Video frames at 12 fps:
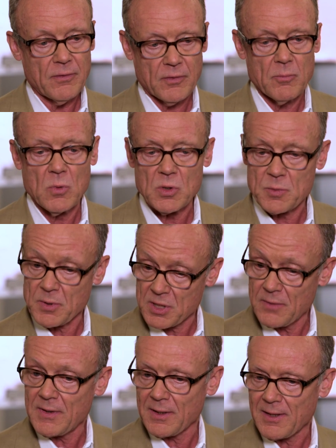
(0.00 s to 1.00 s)
from more
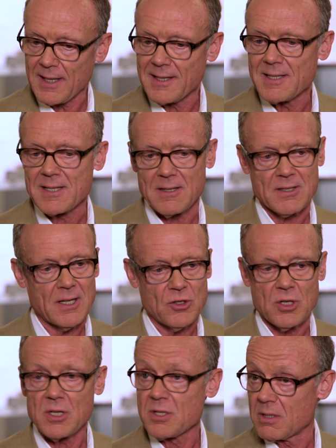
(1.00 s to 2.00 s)
specific things
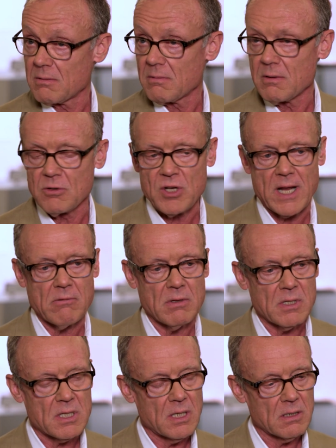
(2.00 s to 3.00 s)
such as the, the January
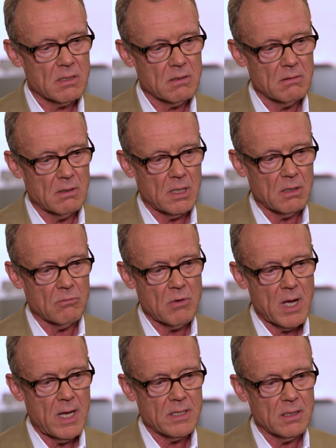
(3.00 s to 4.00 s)
the 6th uh,
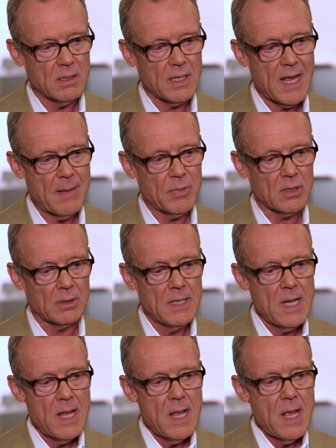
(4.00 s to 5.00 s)
riot at the Capitol
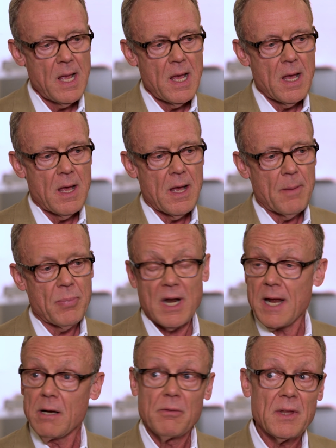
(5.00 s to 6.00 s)
but
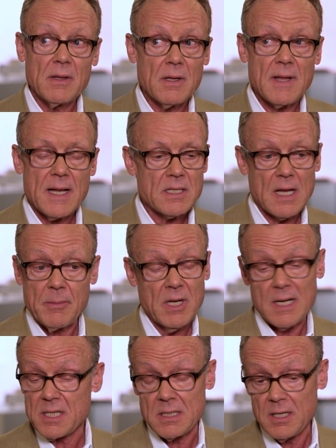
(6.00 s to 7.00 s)
I don't think that that's, I mean,
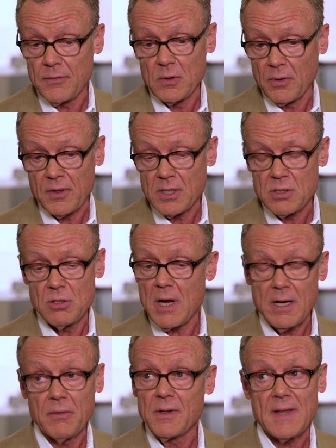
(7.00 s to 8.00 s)
that's a difficult thing to do.
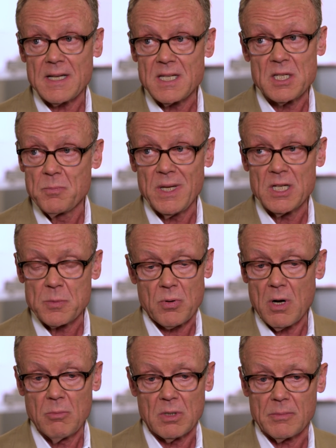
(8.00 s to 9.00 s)
I don't think that's his biggest
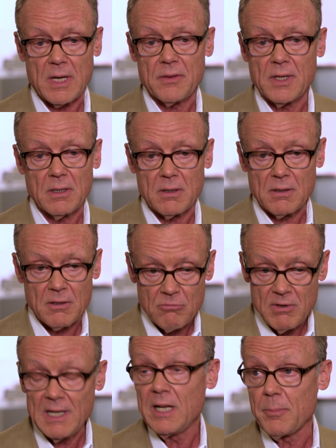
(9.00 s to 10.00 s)
problem. I think that the
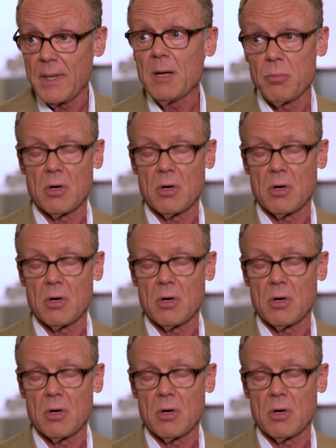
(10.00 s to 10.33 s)
really big